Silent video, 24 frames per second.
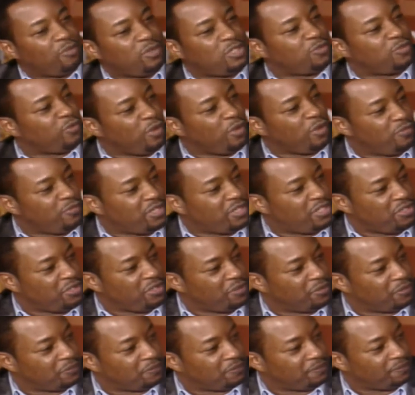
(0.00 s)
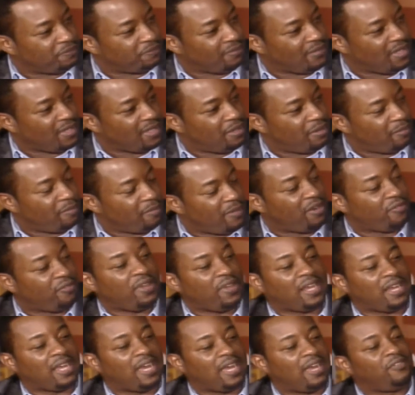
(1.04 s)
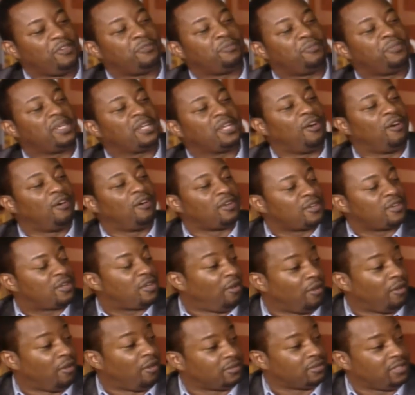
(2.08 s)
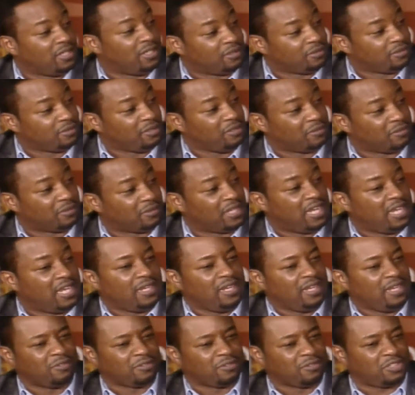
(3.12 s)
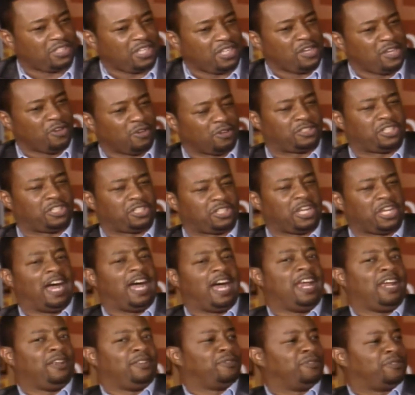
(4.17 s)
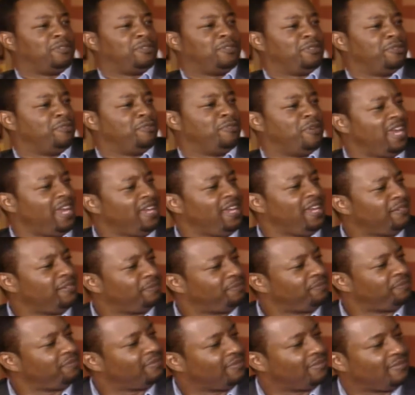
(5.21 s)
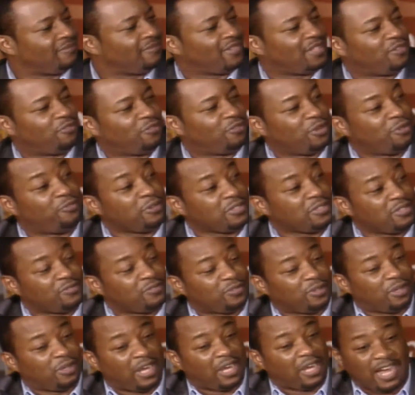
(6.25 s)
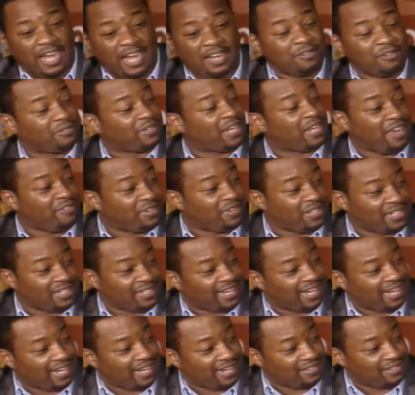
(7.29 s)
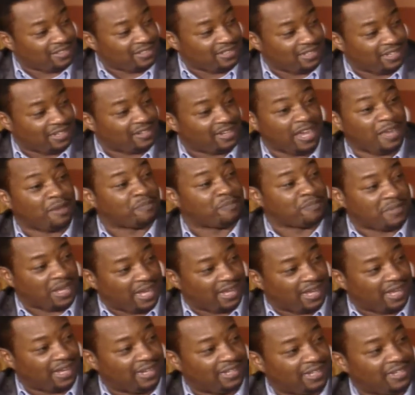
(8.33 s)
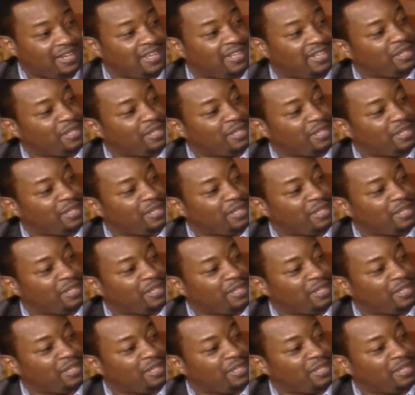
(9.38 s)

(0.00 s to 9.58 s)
what's wrong with you? You know, matter of fact, I've even been called a cult. You know, you don't, you don't send your tithers away. Well, first of all, I don't have any tithers. They're not mine.